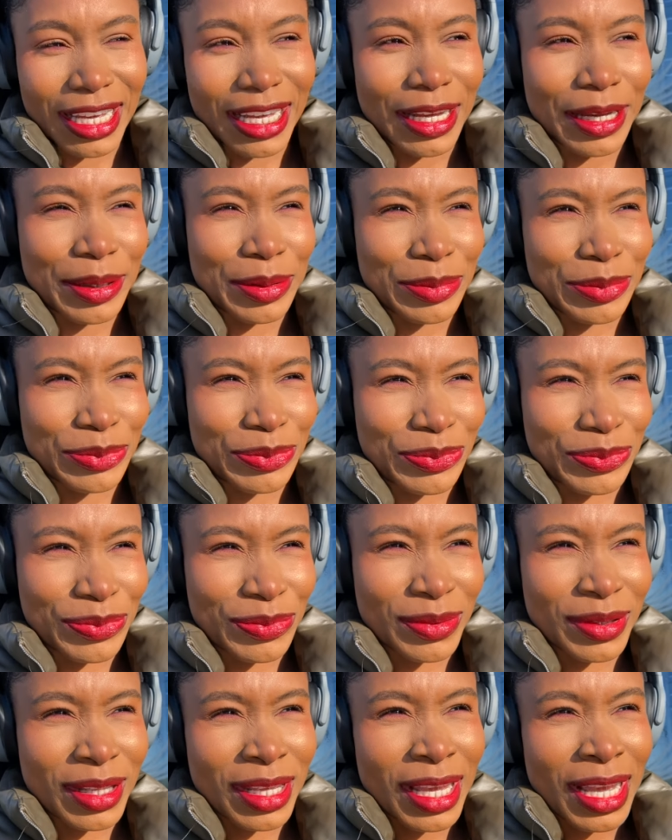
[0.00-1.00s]

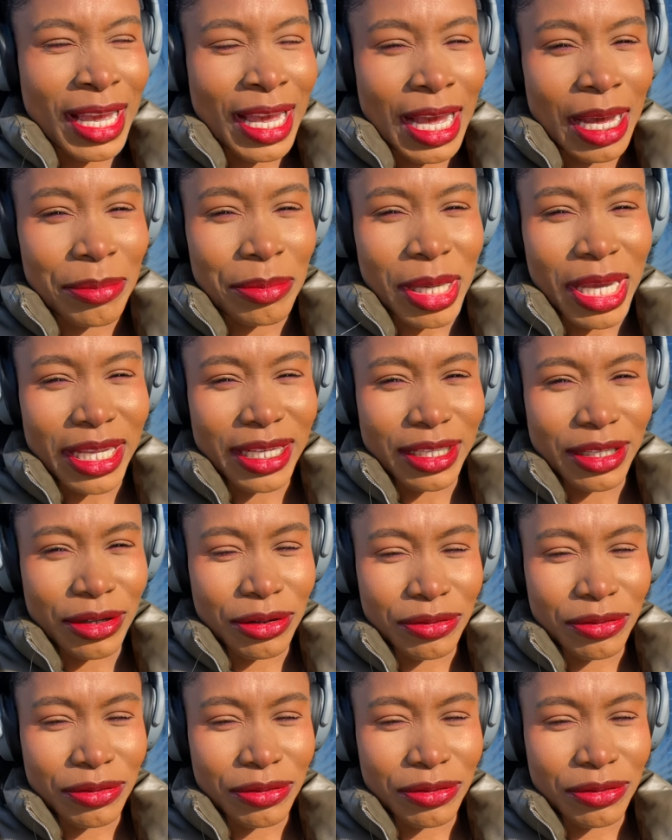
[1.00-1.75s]
I'm heading